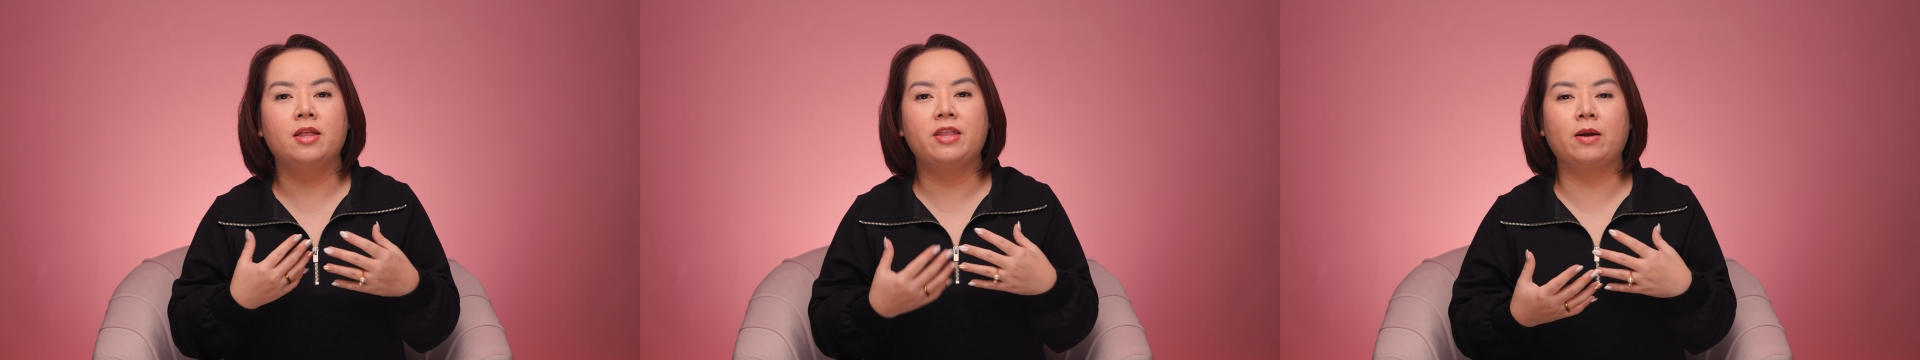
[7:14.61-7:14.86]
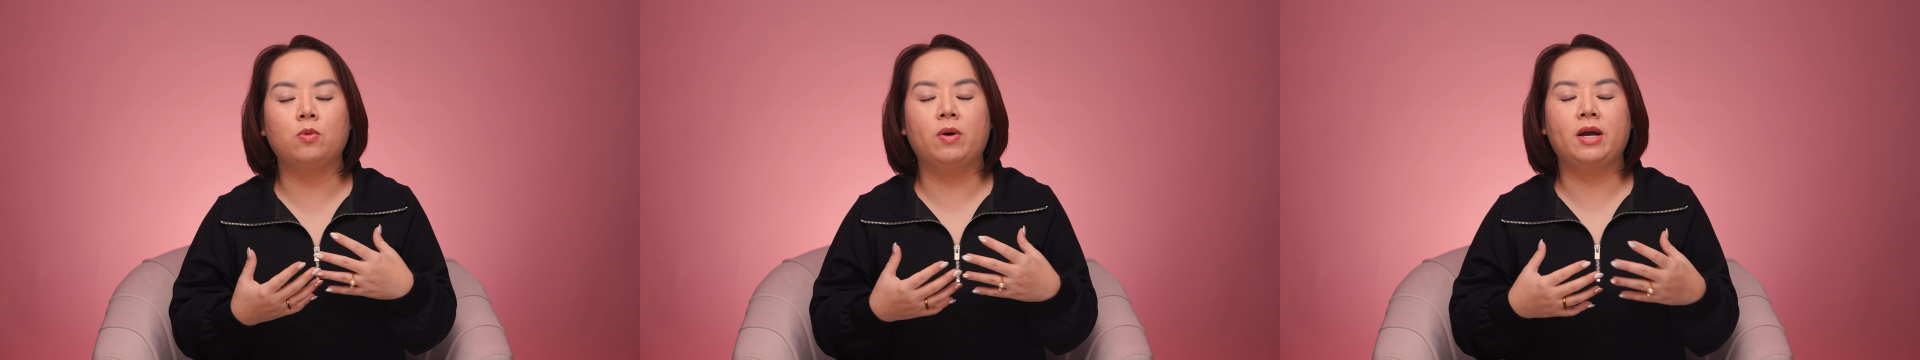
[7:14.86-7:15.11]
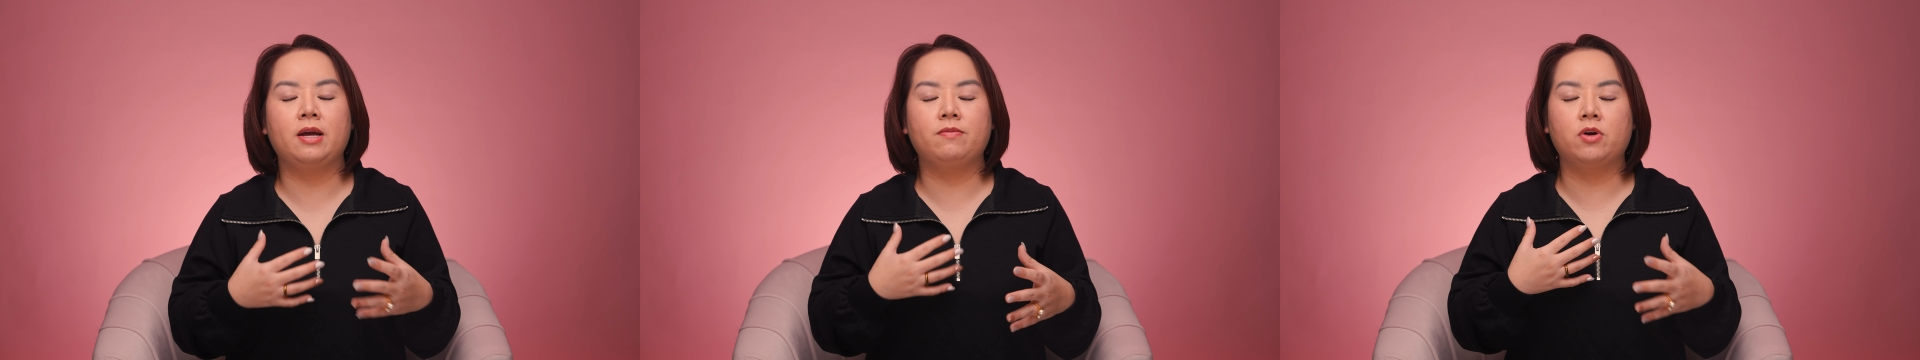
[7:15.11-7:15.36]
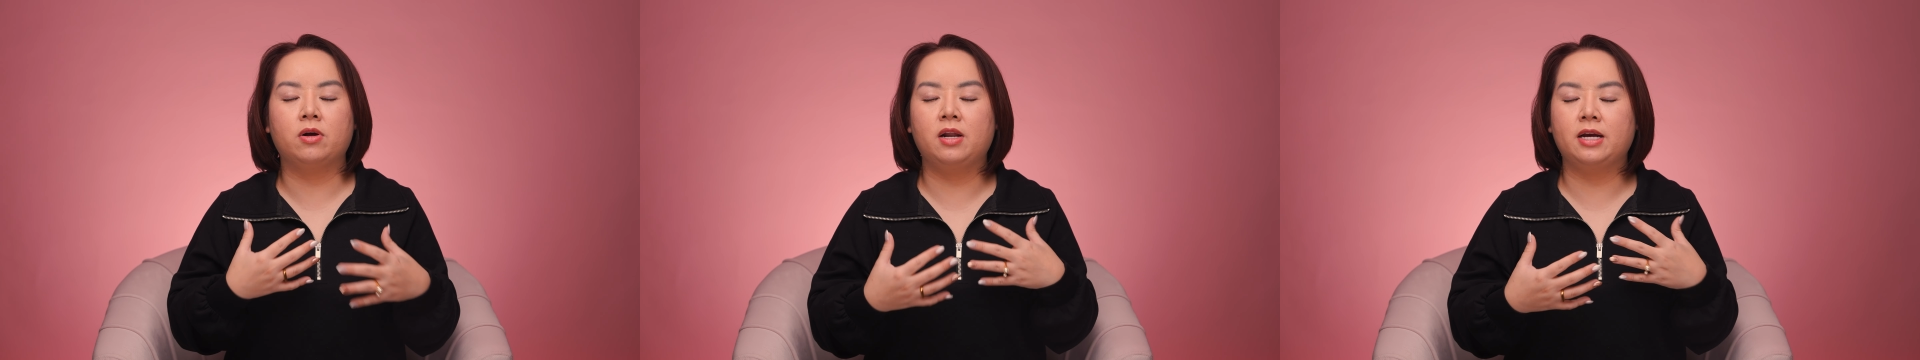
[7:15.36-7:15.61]
That way, if
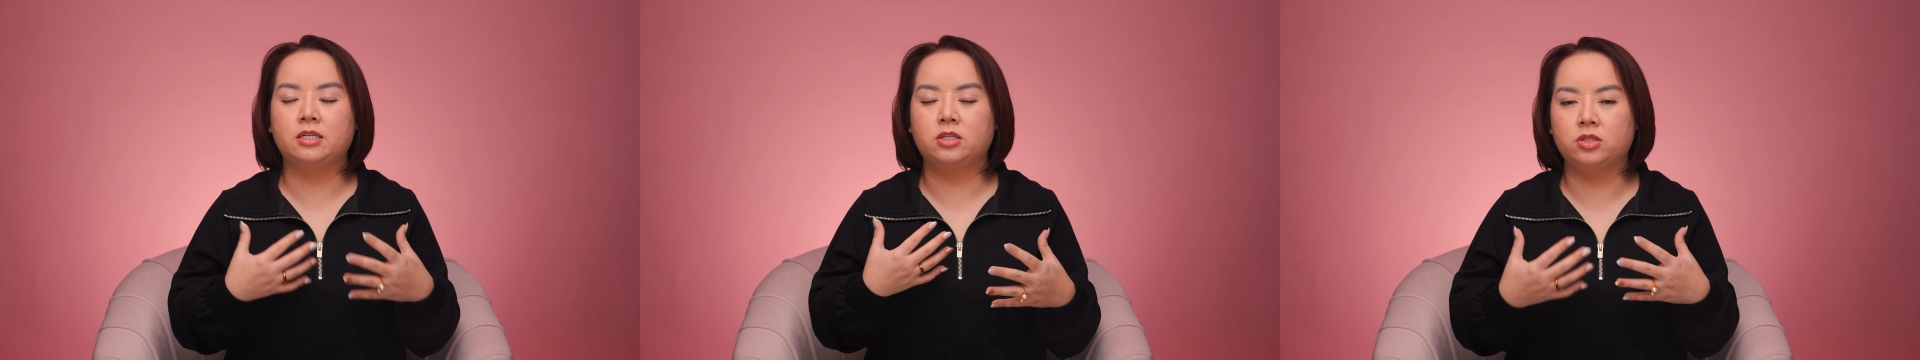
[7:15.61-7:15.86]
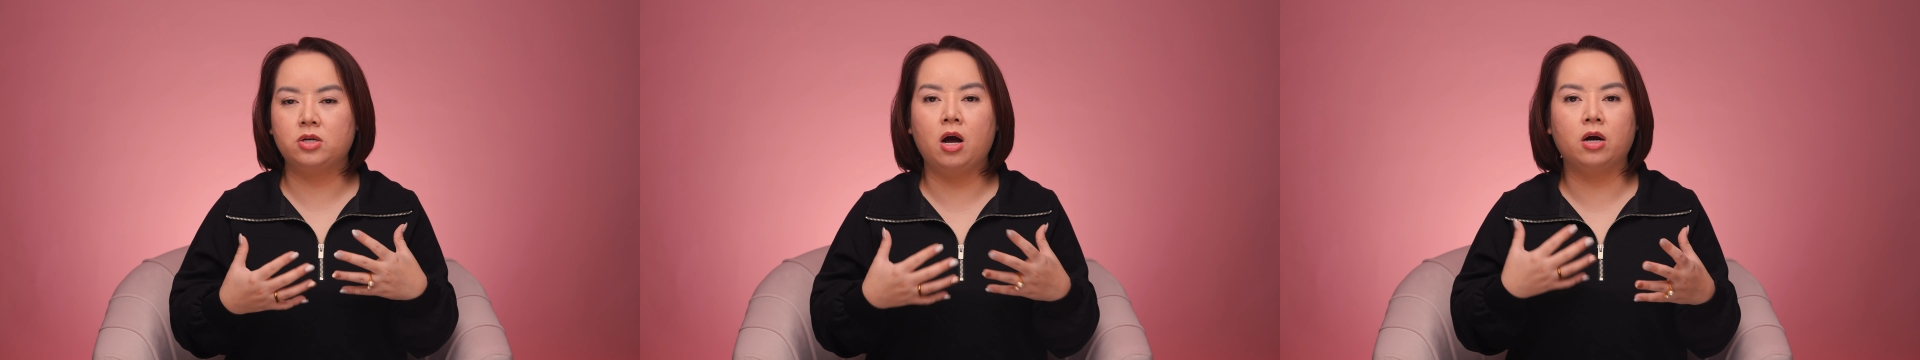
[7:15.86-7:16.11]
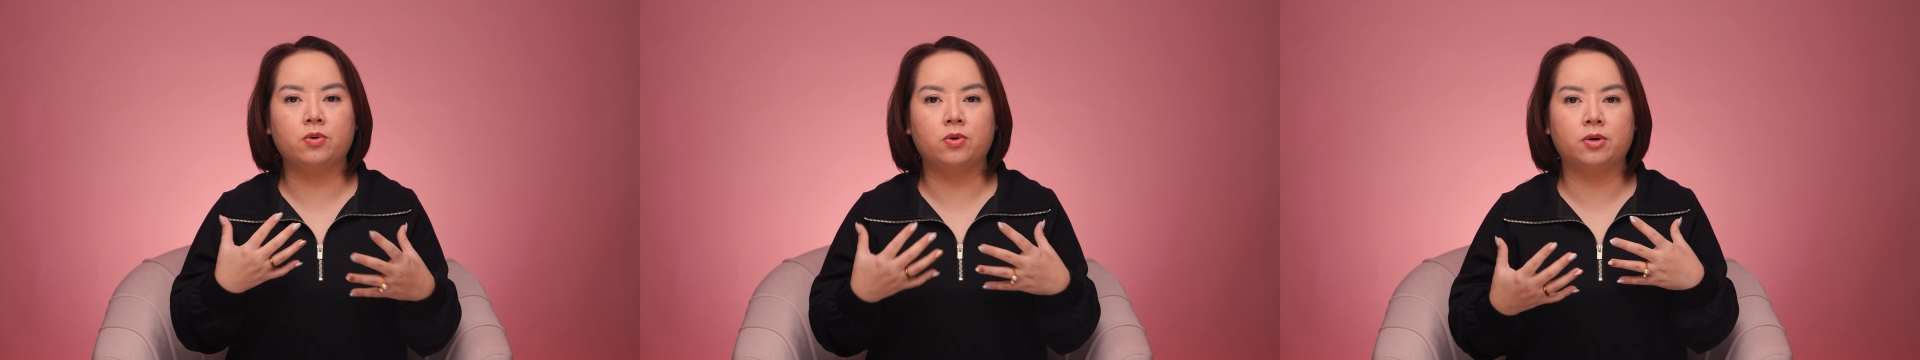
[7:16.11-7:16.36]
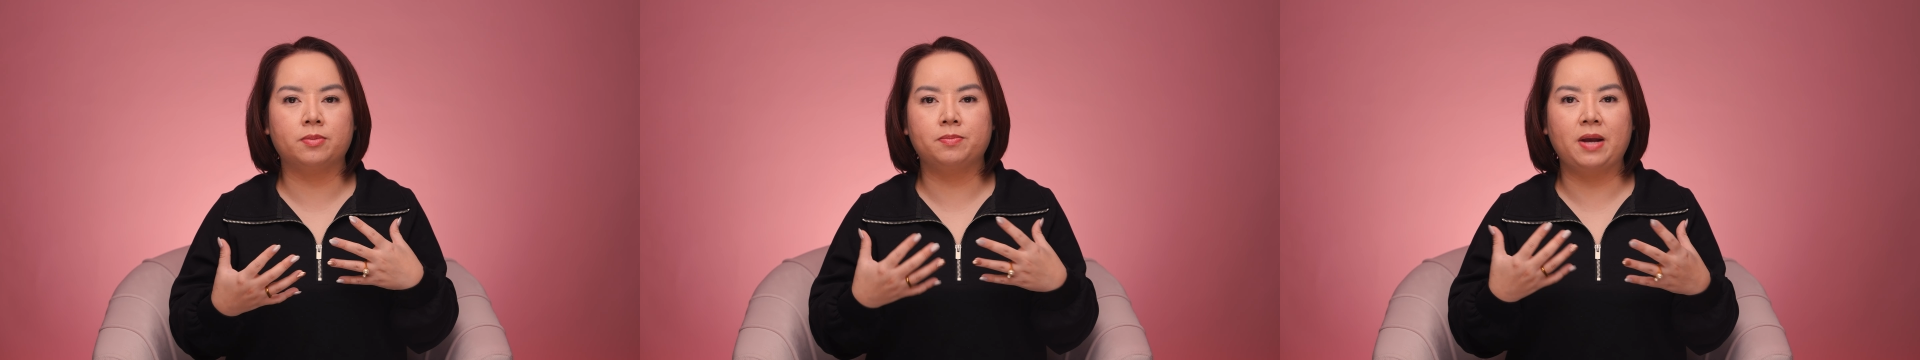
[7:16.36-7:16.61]
your clients talk
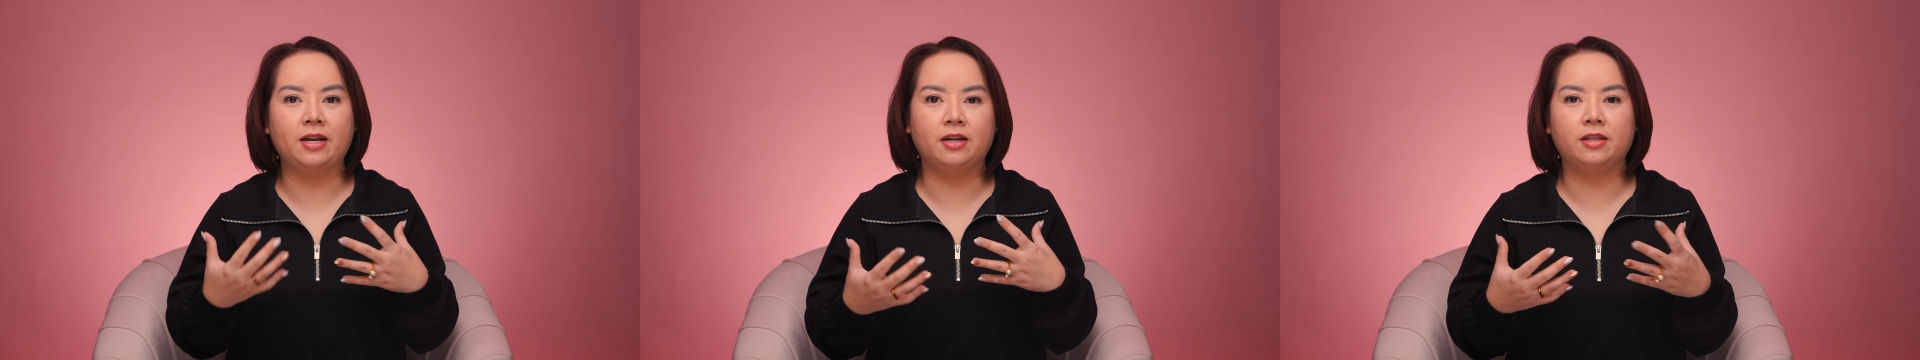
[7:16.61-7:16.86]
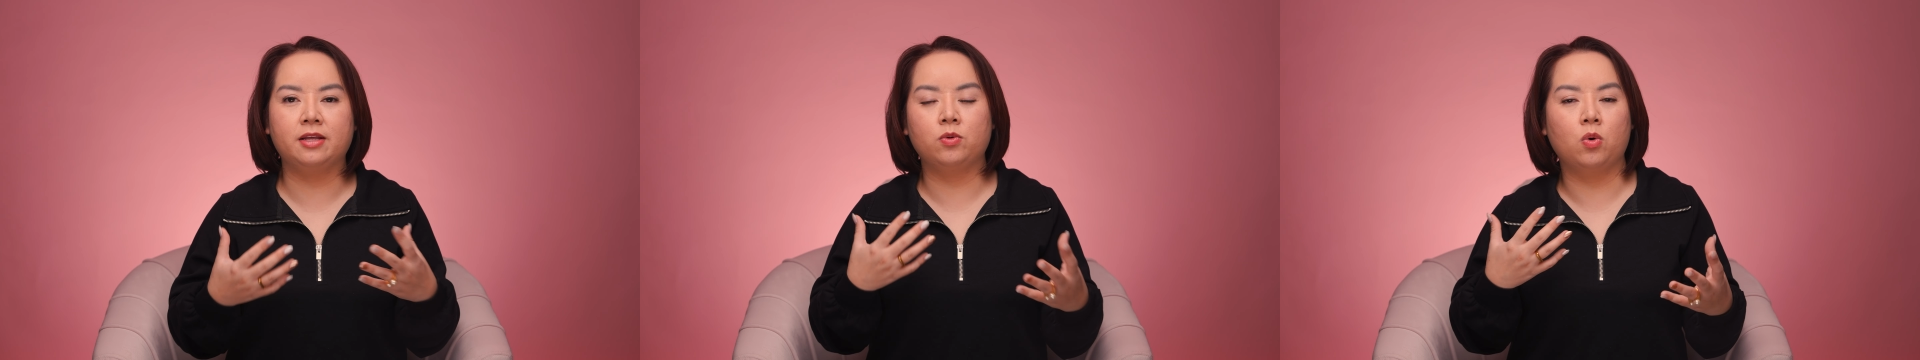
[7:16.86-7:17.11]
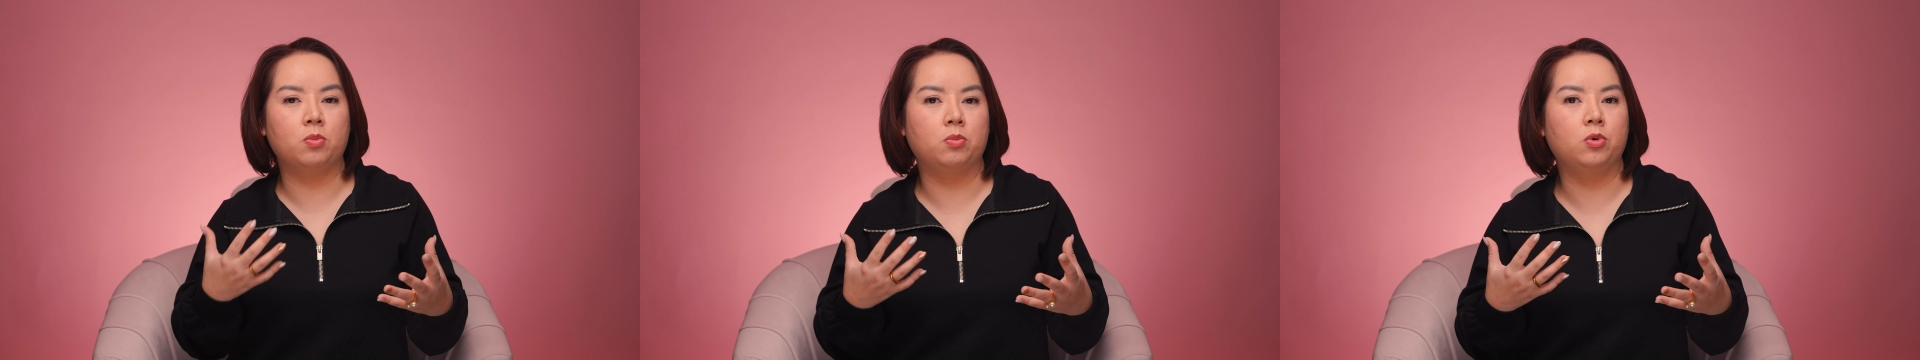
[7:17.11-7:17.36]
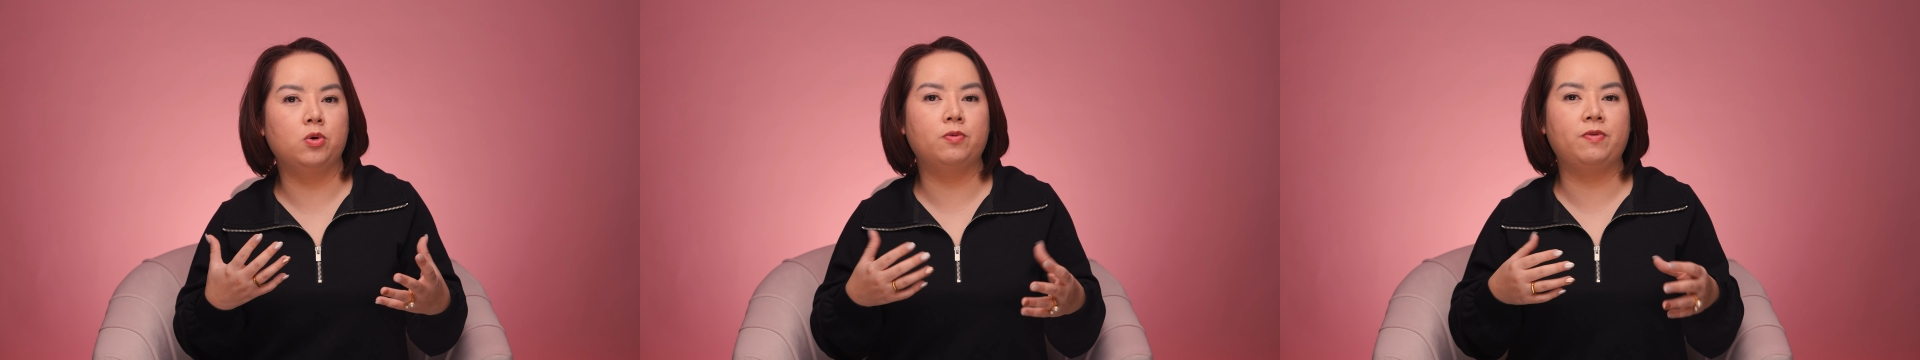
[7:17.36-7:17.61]
or anything or
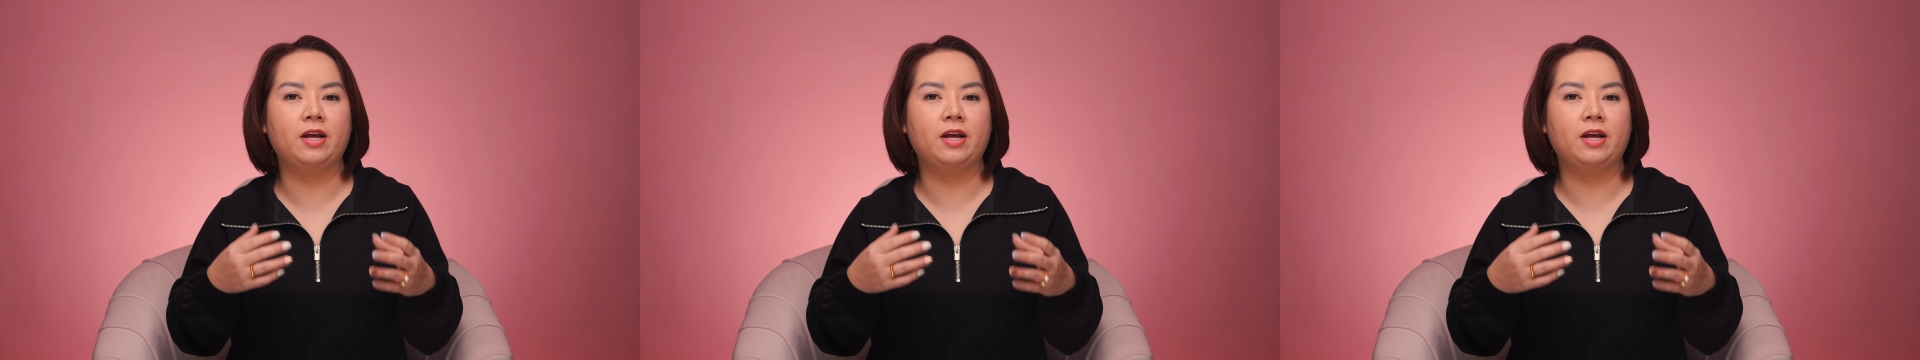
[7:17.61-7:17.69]
move,